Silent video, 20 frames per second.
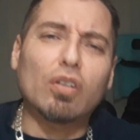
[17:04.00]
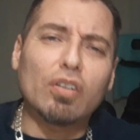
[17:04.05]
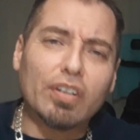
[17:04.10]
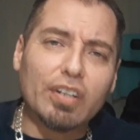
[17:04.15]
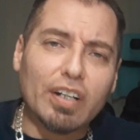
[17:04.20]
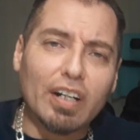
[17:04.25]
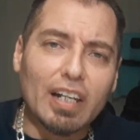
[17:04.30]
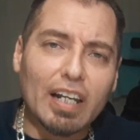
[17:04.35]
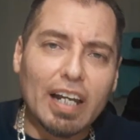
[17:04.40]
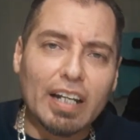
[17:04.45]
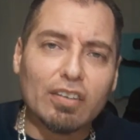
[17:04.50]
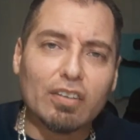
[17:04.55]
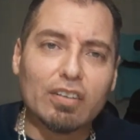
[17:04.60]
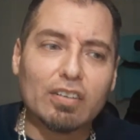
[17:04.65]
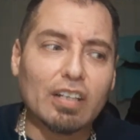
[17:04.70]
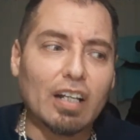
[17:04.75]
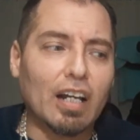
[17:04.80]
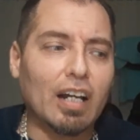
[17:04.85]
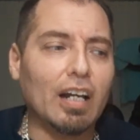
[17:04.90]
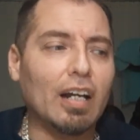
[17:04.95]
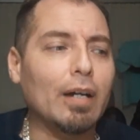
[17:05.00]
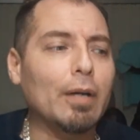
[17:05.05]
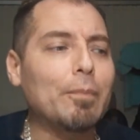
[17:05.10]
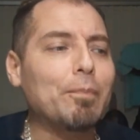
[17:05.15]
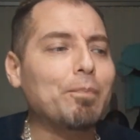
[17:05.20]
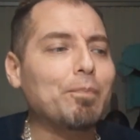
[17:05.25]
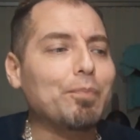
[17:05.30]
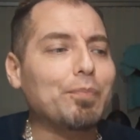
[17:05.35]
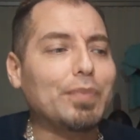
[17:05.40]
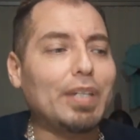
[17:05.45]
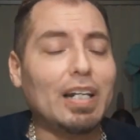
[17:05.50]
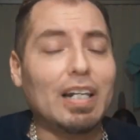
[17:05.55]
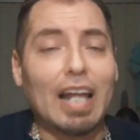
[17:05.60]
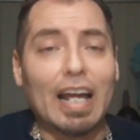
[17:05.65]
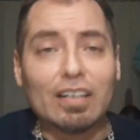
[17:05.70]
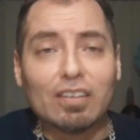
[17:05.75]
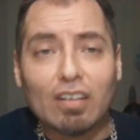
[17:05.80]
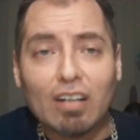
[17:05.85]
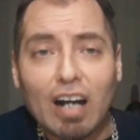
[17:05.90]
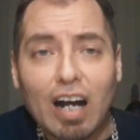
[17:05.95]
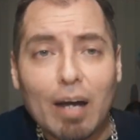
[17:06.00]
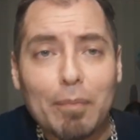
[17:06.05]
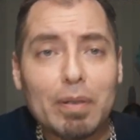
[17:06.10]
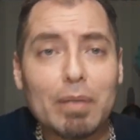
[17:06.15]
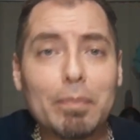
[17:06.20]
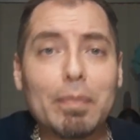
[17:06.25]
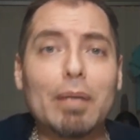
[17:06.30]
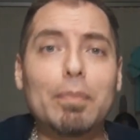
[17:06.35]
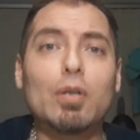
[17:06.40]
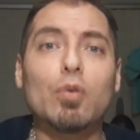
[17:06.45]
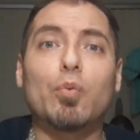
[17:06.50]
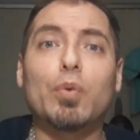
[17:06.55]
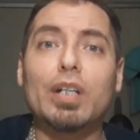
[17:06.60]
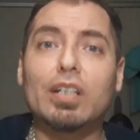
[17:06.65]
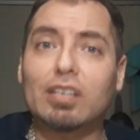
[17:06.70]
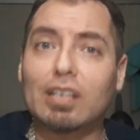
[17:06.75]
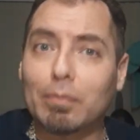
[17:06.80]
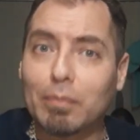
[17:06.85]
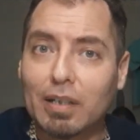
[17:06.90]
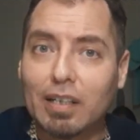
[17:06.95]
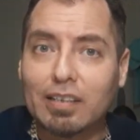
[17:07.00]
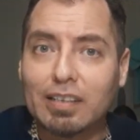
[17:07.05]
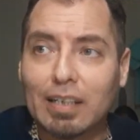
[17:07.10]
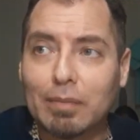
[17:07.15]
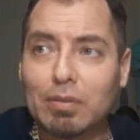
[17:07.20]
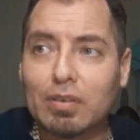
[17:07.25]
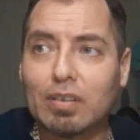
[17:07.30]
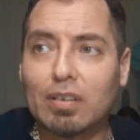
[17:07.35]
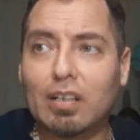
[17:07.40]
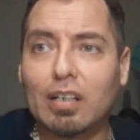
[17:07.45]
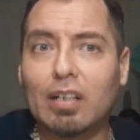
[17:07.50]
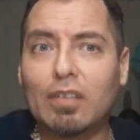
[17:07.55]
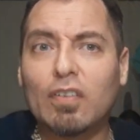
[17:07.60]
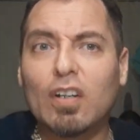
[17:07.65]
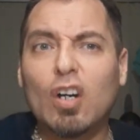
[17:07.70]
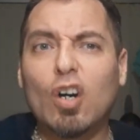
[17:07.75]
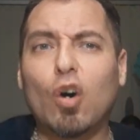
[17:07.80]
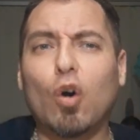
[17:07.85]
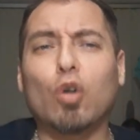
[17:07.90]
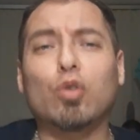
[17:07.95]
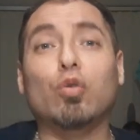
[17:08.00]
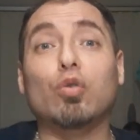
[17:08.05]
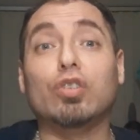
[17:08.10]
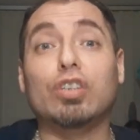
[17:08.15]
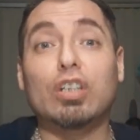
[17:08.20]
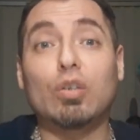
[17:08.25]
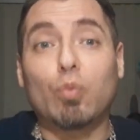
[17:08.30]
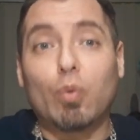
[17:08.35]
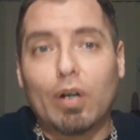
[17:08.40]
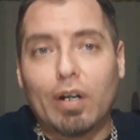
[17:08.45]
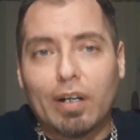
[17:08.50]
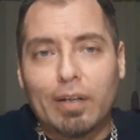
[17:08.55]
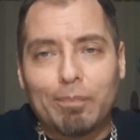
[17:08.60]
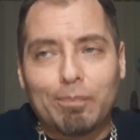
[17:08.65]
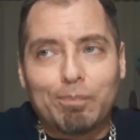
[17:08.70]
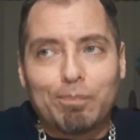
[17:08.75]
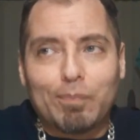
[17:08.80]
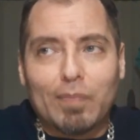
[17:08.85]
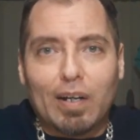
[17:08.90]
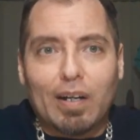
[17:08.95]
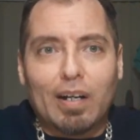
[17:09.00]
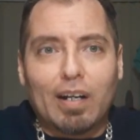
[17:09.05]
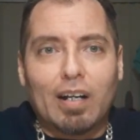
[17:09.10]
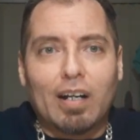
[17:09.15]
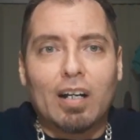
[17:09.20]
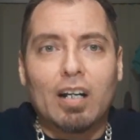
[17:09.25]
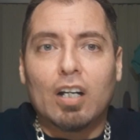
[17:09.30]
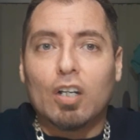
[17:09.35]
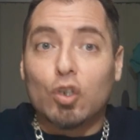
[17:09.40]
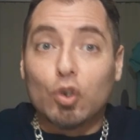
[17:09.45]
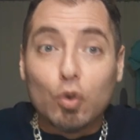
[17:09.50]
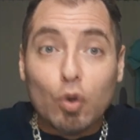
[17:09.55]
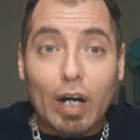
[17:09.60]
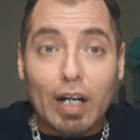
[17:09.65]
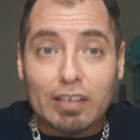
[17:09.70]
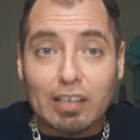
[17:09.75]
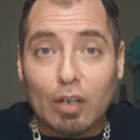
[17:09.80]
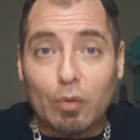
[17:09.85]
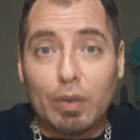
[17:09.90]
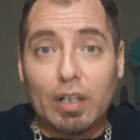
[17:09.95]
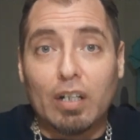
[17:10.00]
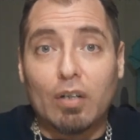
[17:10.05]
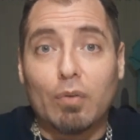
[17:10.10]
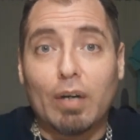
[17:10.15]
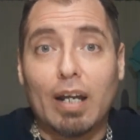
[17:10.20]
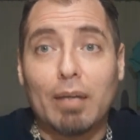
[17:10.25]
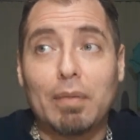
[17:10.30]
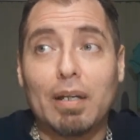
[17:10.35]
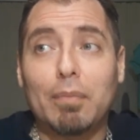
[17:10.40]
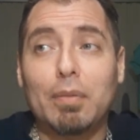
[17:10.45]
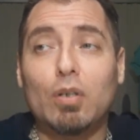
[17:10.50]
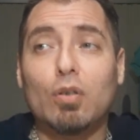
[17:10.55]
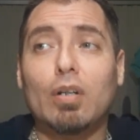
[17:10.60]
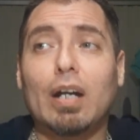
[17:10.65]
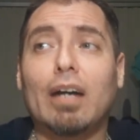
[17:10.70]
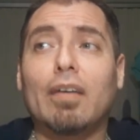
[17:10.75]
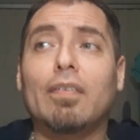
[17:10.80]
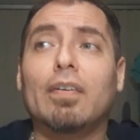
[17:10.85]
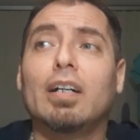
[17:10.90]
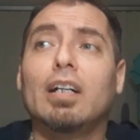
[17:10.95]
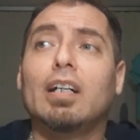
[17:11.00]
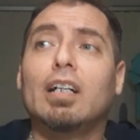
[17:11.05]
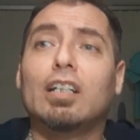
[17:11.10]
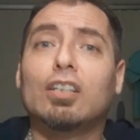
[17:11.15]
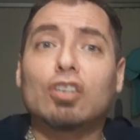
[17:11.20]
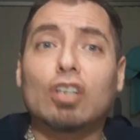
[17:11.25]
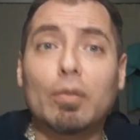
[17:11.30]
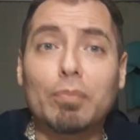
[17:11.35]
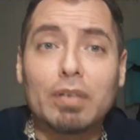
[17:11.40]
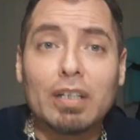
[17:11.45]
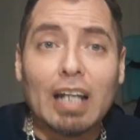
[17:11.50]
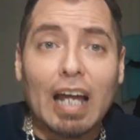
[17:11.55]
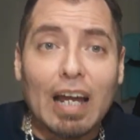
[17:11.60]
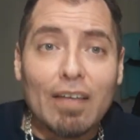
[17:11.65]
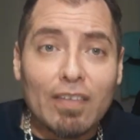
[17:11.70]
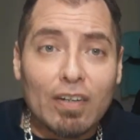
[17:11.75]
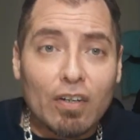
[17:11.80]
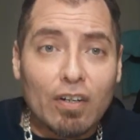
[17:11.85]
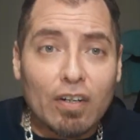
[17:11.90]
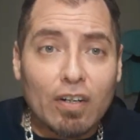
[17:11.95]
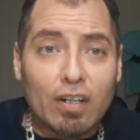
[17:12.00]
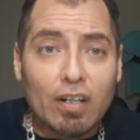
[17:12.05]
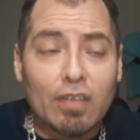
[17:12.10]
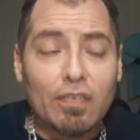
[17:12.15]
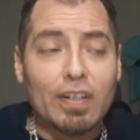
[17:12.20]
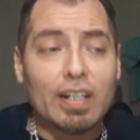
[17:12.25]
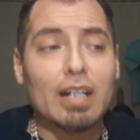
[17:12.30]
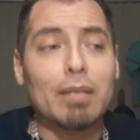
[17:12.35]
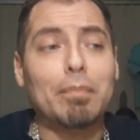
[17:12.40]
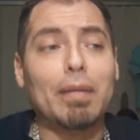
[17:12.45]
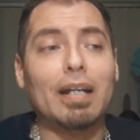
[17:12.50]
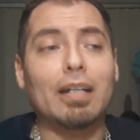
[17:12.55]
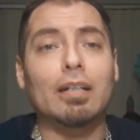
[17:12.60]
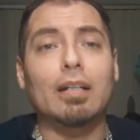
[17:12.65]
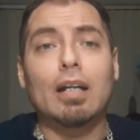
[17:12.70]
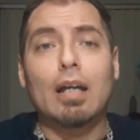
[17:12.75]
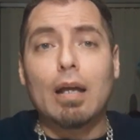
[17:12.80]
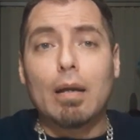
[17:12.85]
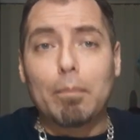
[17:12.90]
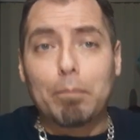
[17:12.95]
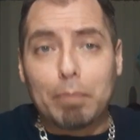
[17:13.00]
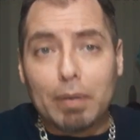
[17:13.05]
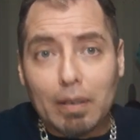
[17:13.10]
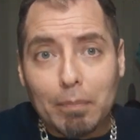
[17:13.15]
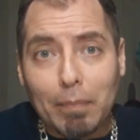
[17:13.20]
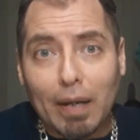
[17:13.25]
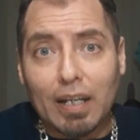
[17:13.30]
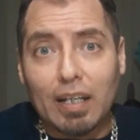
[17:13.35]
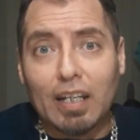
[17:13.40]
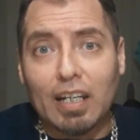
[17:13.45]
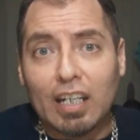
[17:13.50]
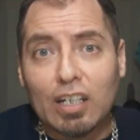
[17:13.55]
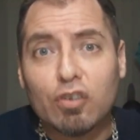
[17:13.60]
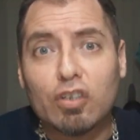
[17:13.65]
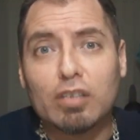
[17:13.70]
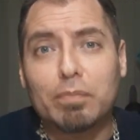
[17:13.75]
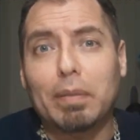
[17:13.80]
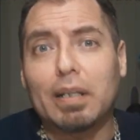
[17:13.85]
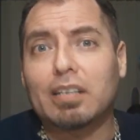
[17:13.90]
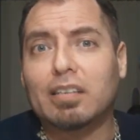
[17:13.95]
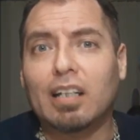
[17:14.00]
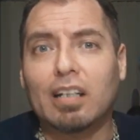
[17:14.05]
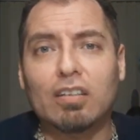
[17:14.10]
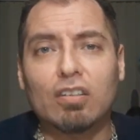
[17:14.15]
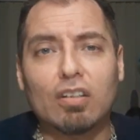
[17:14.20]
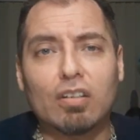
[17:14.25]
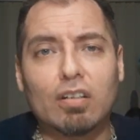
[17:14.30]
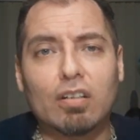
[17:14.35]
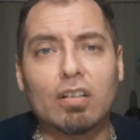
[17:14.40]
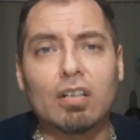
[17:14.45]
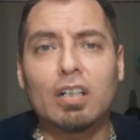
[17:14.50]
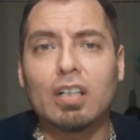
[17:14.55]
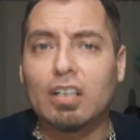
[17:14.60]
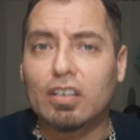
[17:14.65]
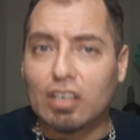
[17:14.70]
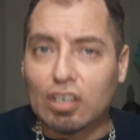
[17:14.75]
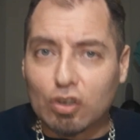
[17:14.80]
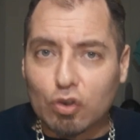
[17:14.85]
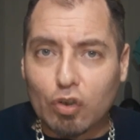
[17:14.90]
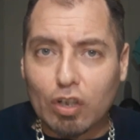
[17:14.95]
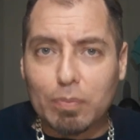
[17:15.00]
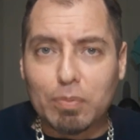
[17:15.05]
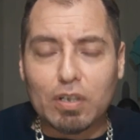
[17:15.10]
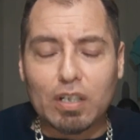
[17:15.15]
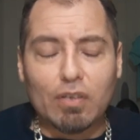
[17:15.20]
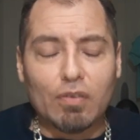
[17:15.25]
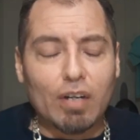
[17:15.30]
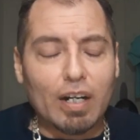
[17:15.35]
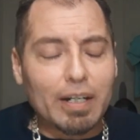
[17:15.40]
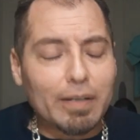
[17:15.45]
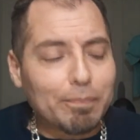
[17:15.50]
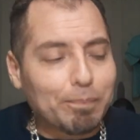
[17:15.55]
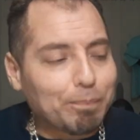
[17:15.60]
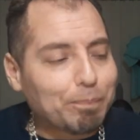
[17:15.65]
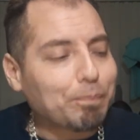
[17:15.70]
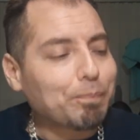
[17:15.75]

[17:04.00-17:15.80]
other collectors that like the hobby, maybe read some of the same stuff, or to see what you guys are reading, right? Maybe you have something I haven't heard of and it might pique my interest based on your description, right?